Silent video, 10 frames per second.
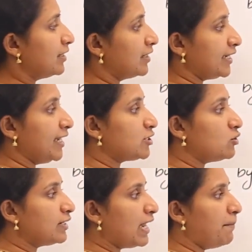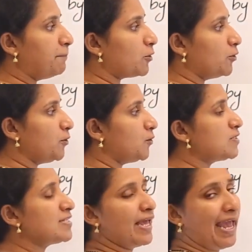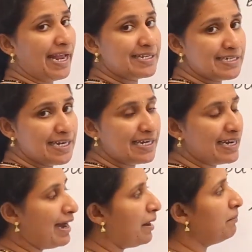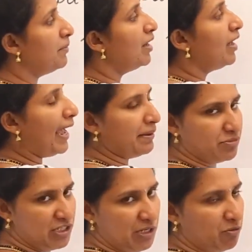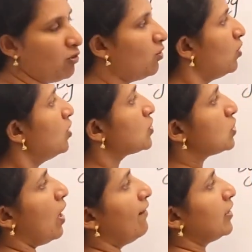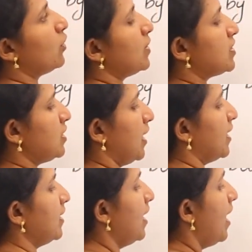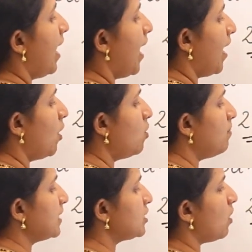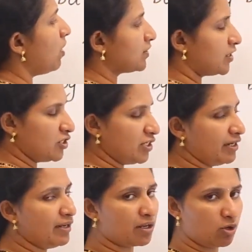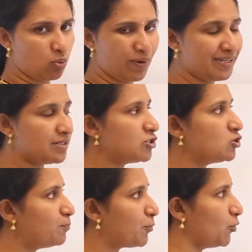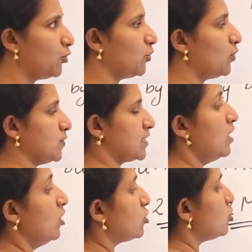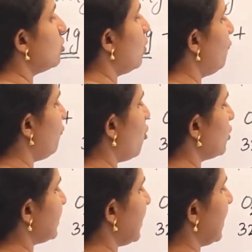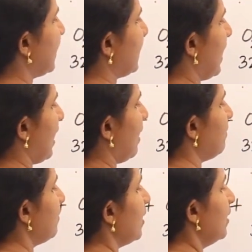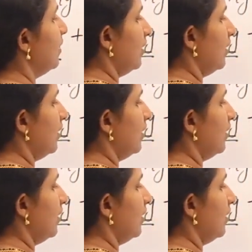32 gram produce 80 gram MgO. So our question, how much oxygen required to produce 240 gram